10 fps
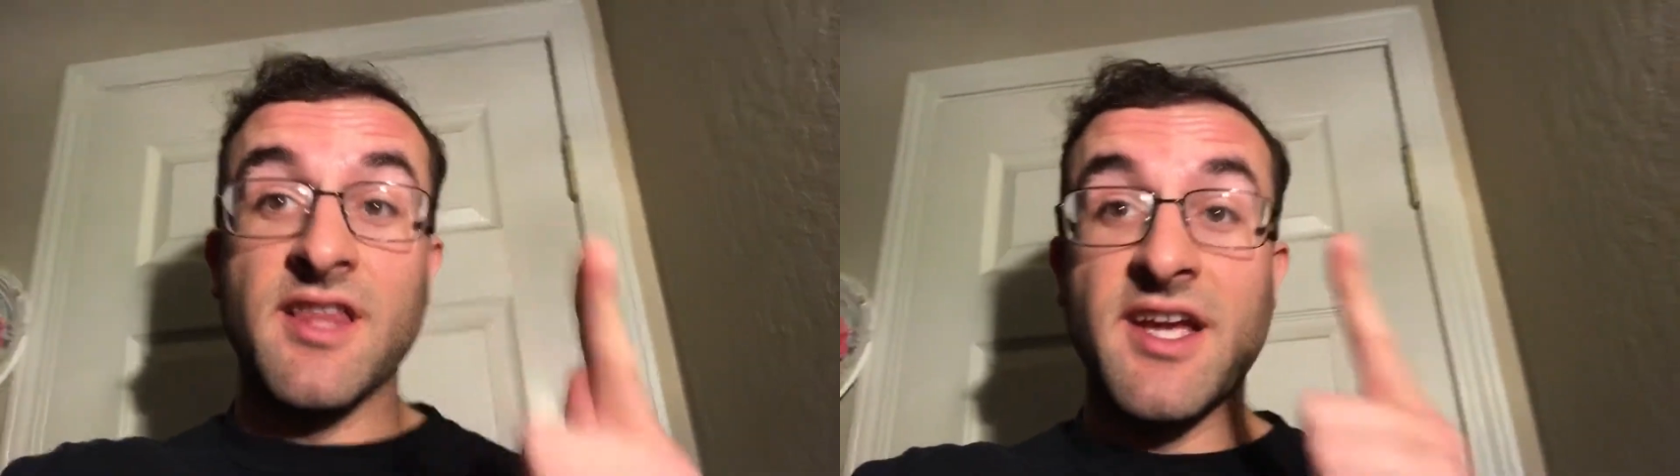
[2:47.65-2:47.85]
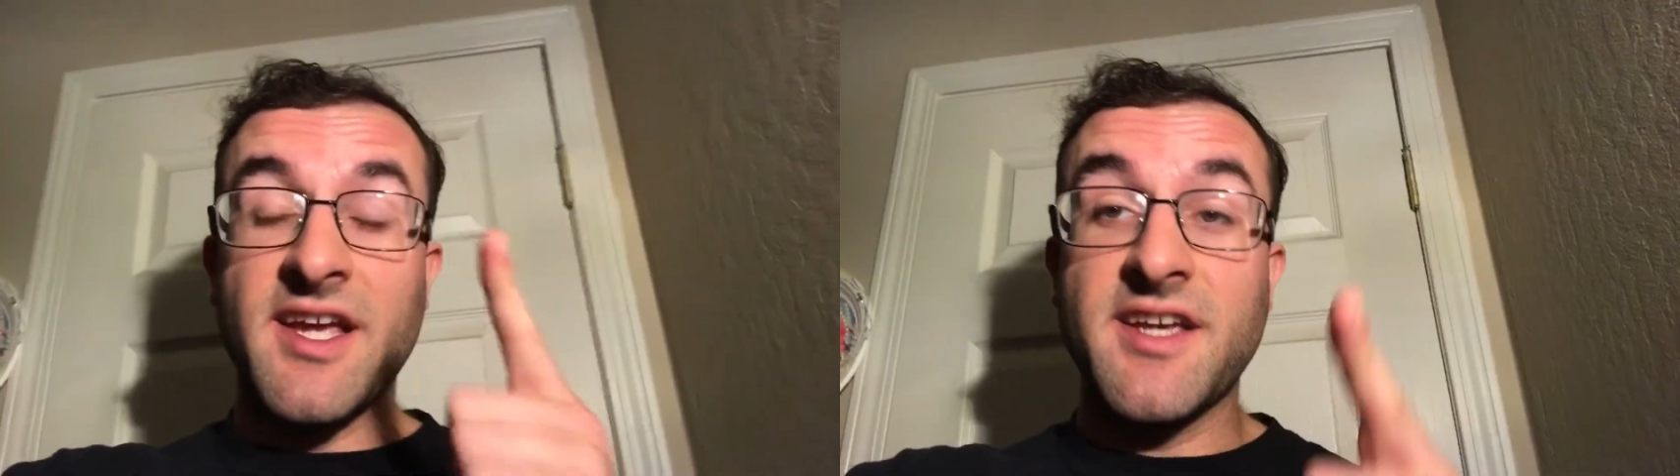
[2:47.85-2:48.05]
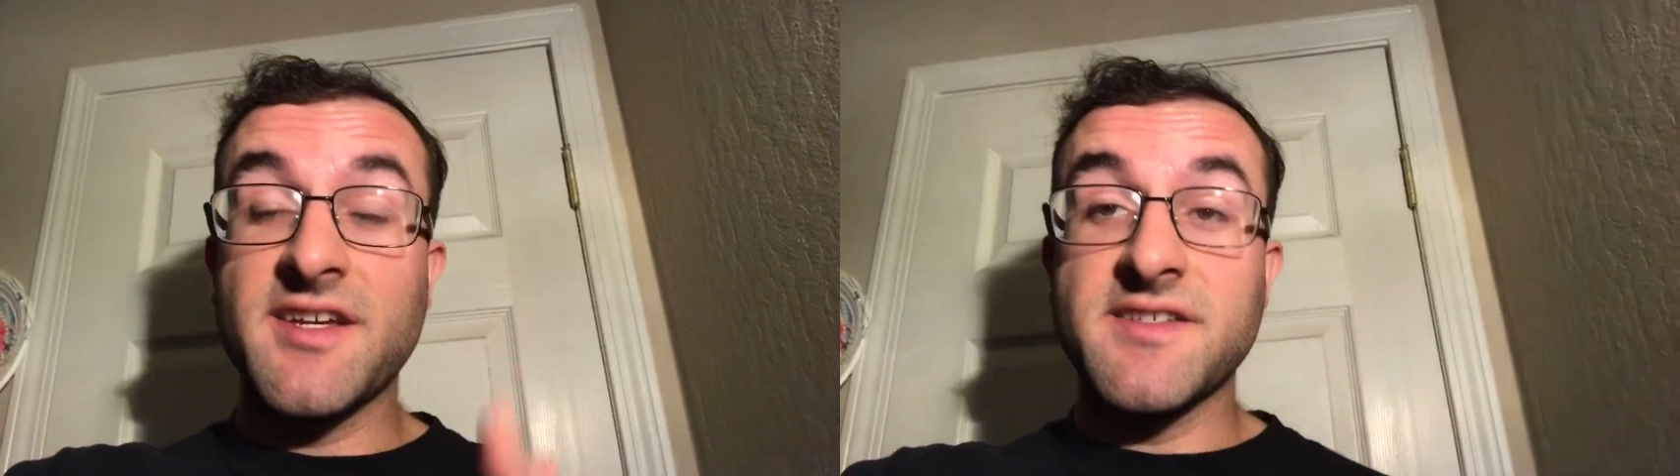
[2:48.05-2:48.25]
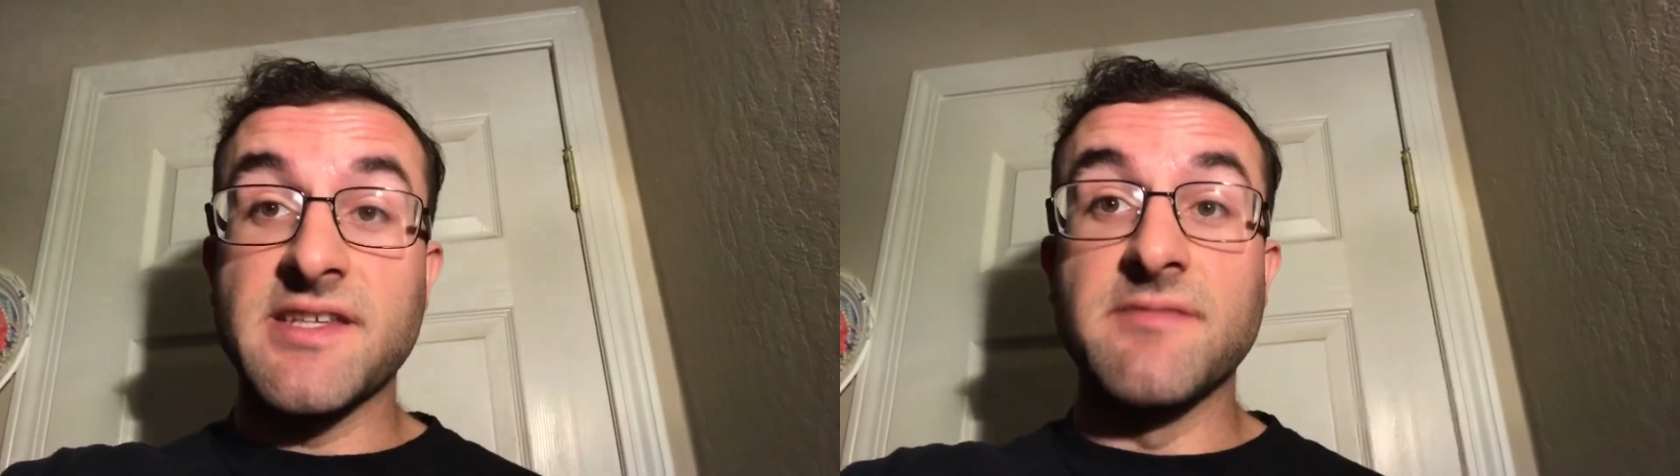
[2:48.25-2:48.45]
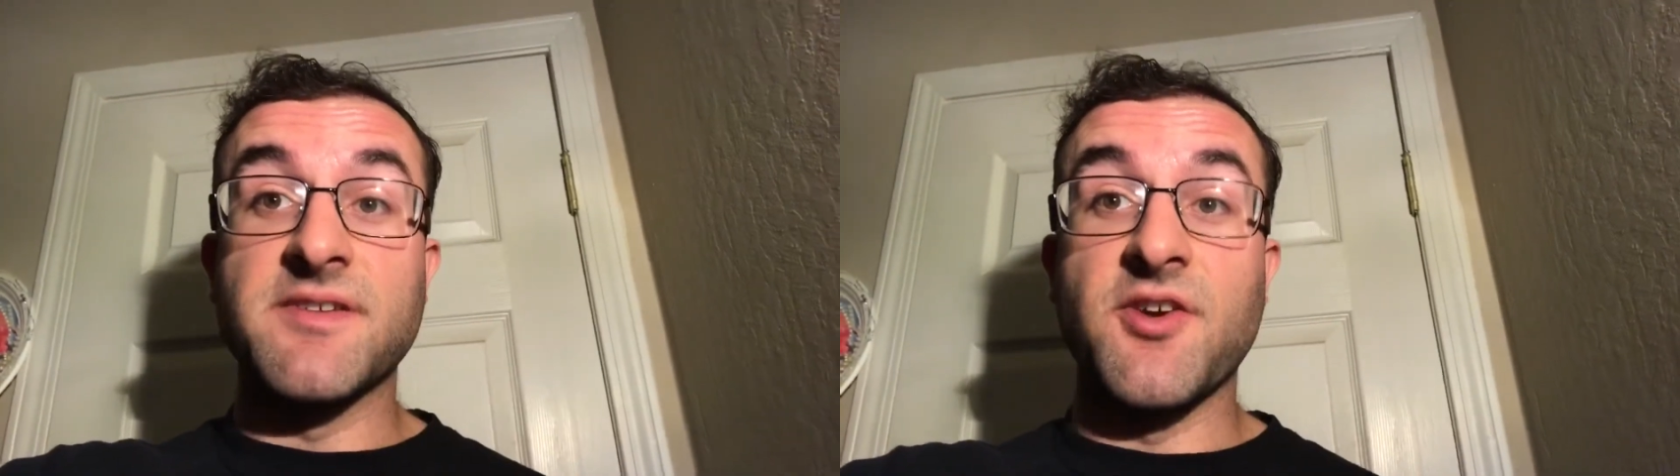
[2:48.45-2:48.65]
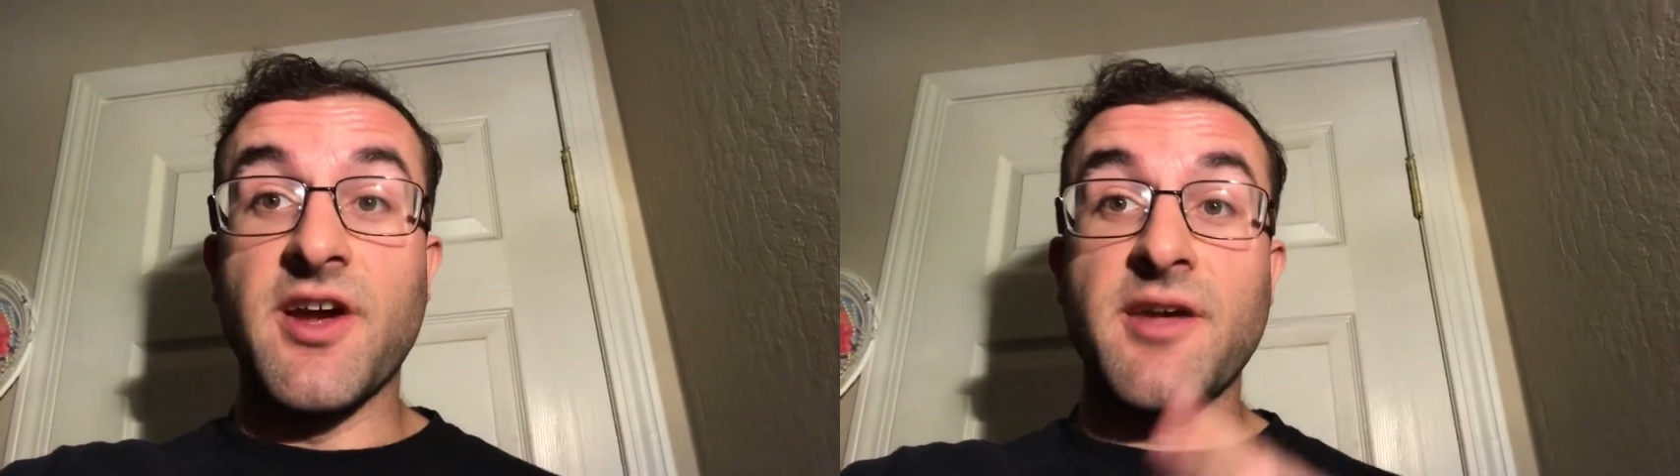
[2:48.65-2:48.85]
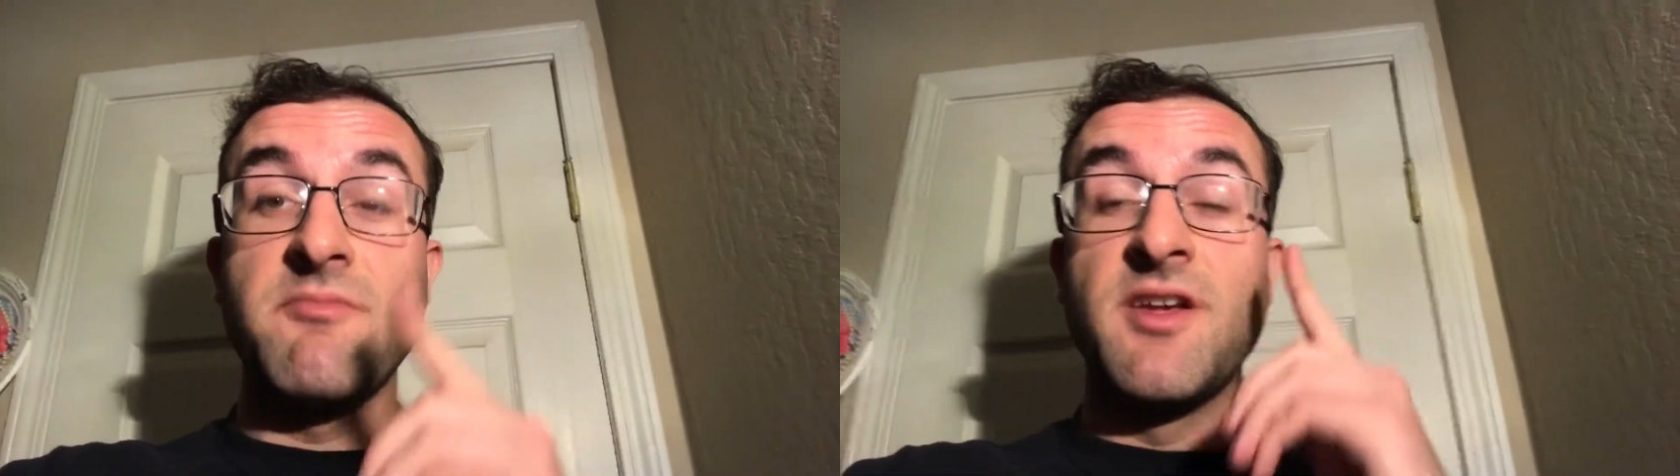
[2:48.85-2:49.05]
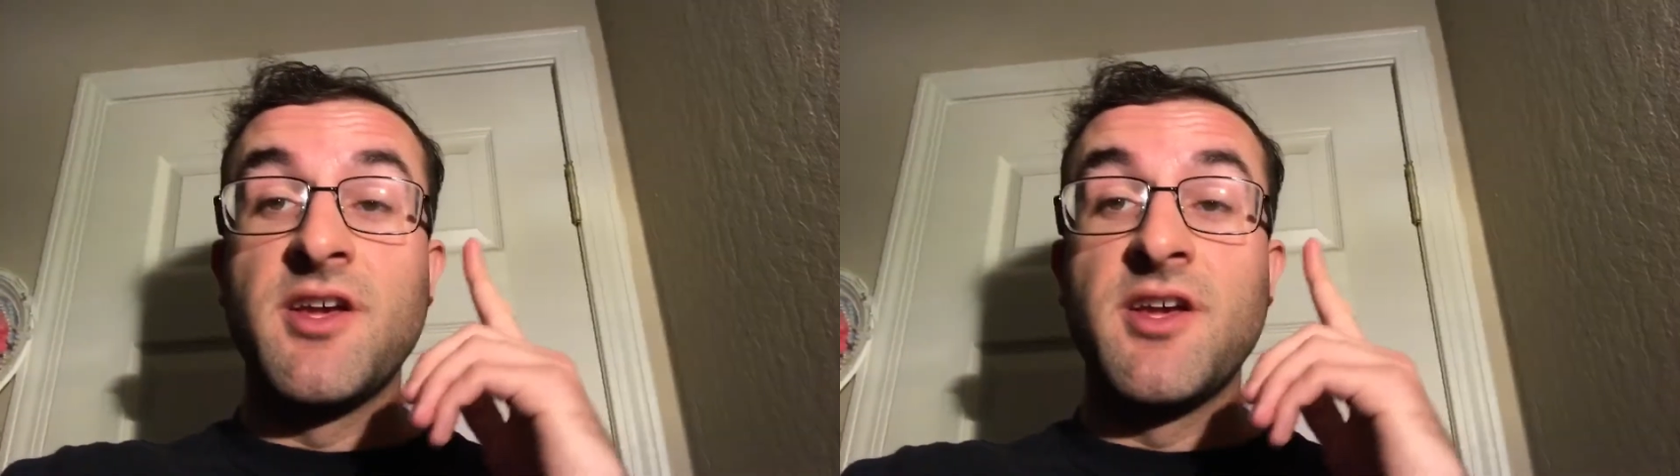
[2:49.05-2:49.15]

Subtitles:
like, subscribe.